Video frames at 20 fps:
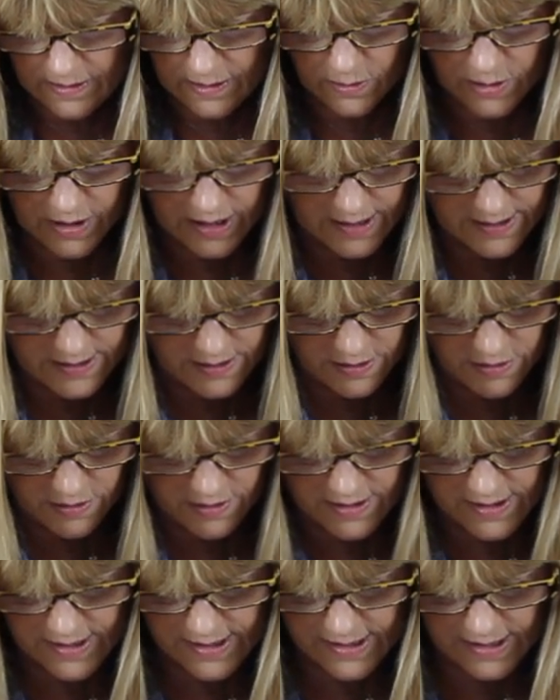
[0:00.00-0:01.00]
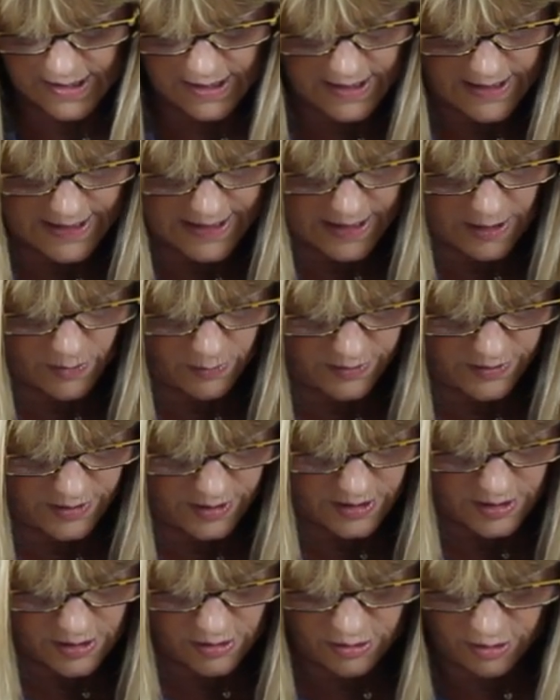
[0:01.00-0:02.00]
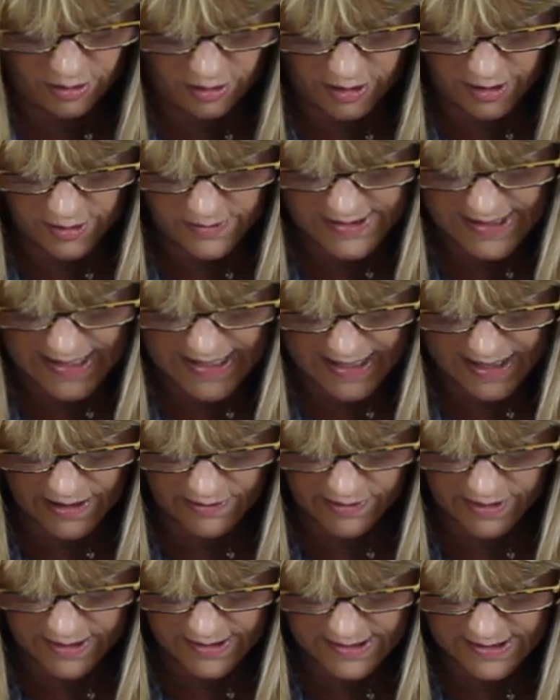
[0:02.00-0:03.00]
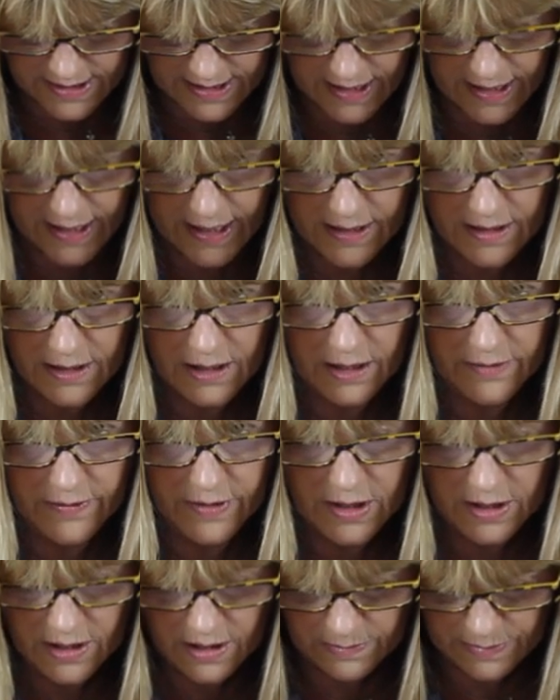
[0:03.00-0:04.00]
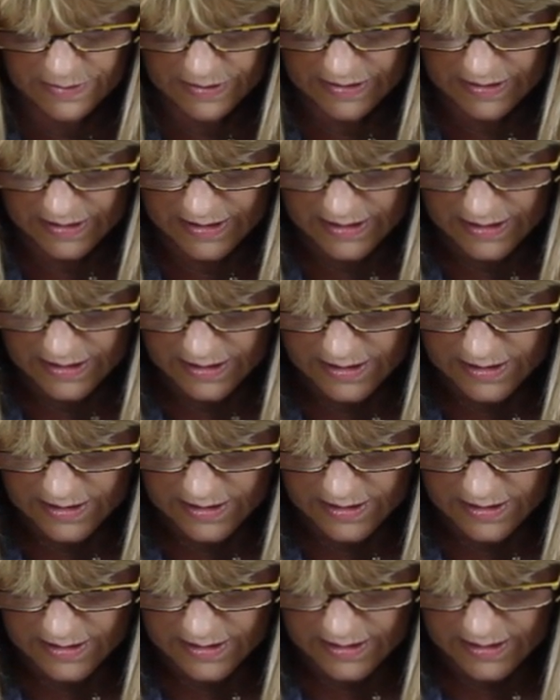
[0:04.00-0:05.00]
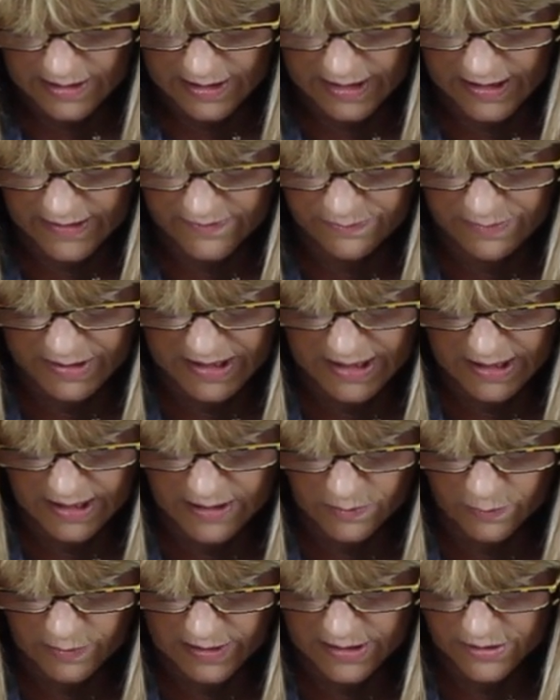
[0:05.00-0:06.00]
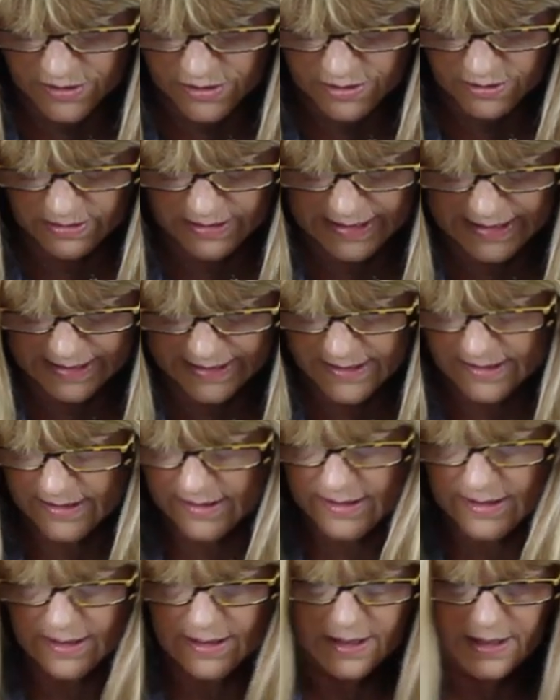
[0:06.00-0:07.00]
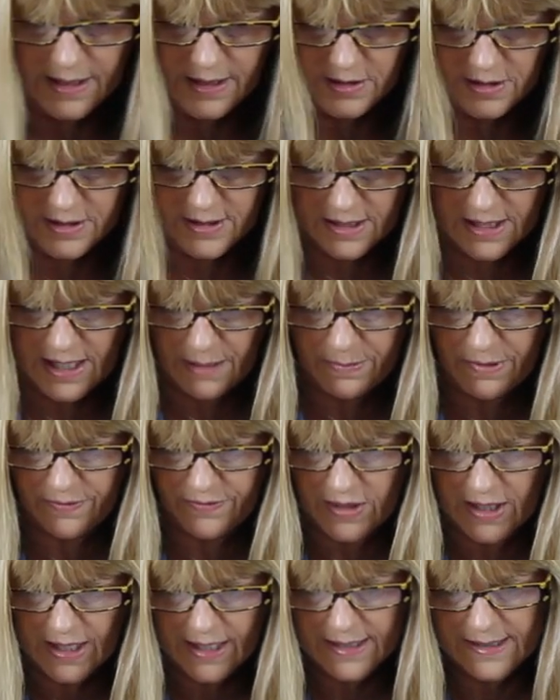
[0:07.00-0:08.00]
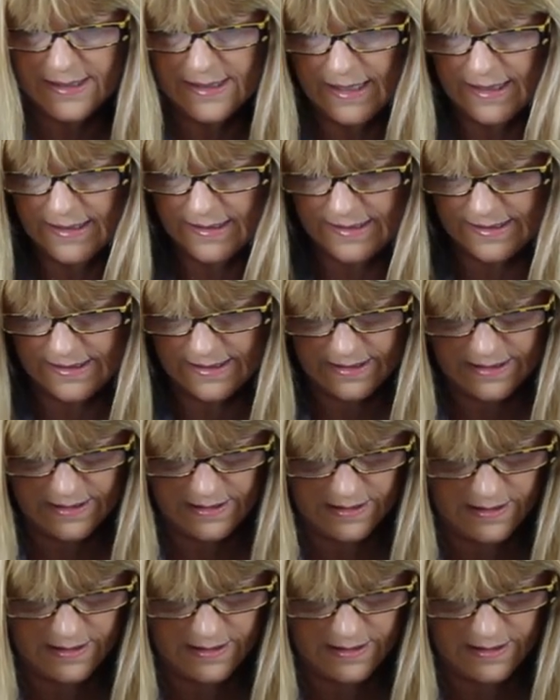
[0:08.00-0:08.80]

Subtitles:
Okay, so you can see now that all those areas that I hadn't covered up have been well and truly glittered. Just tap off the excess.